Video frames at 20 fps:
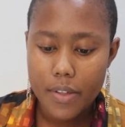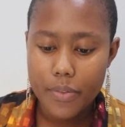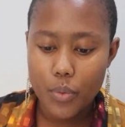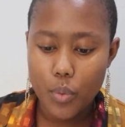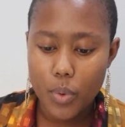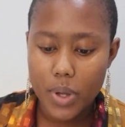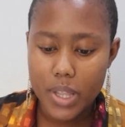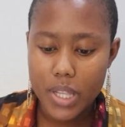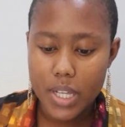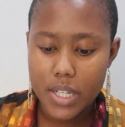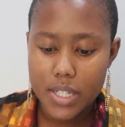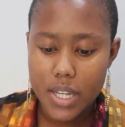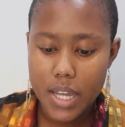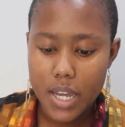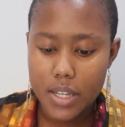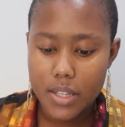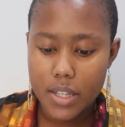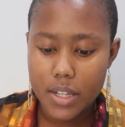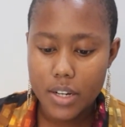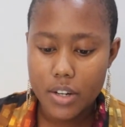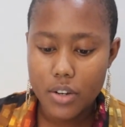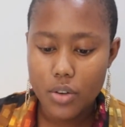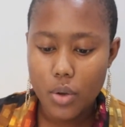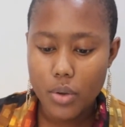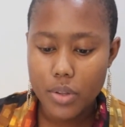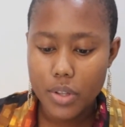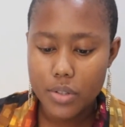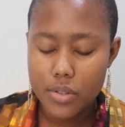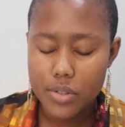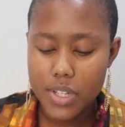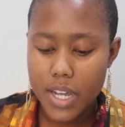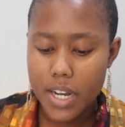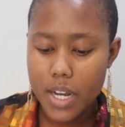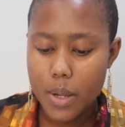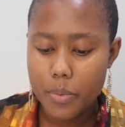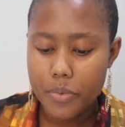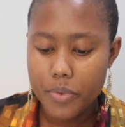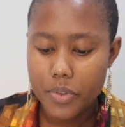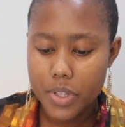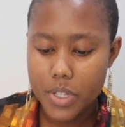what they're saying is that in order to sign
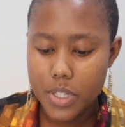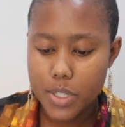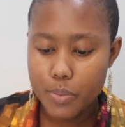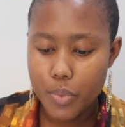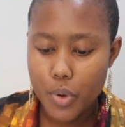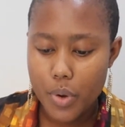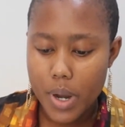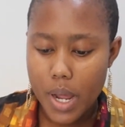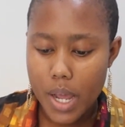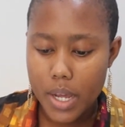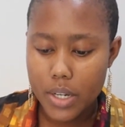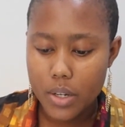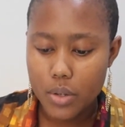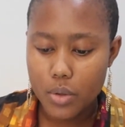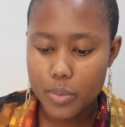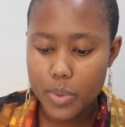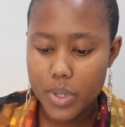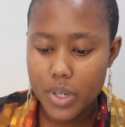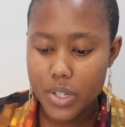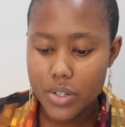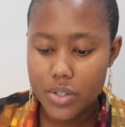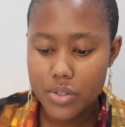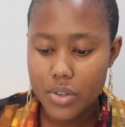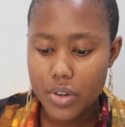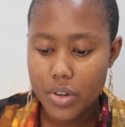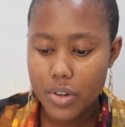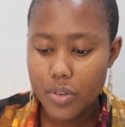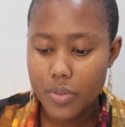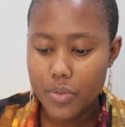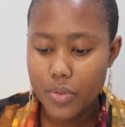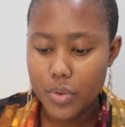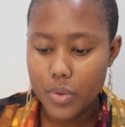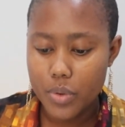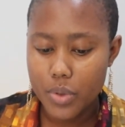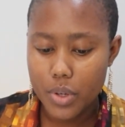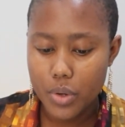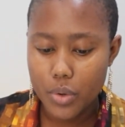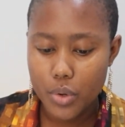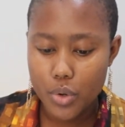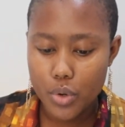up for this product, it will be necessary for
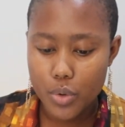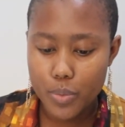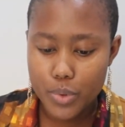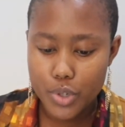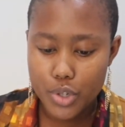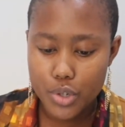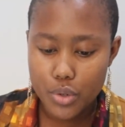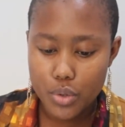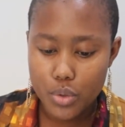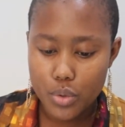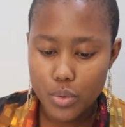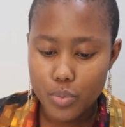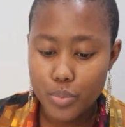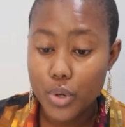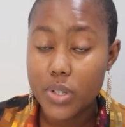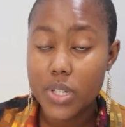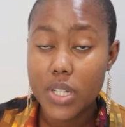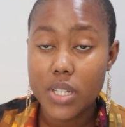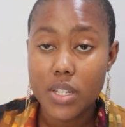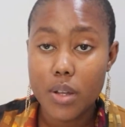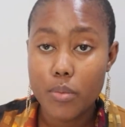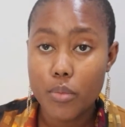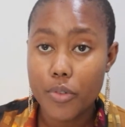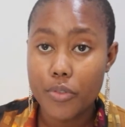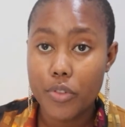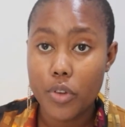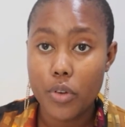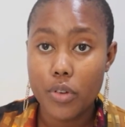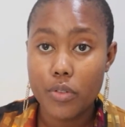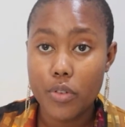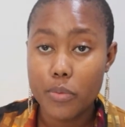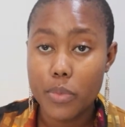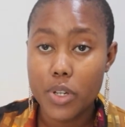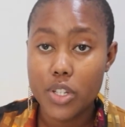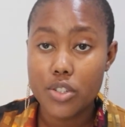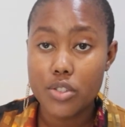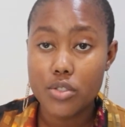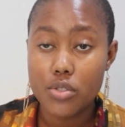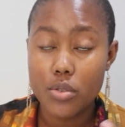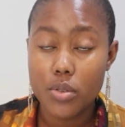the group to process some of your information.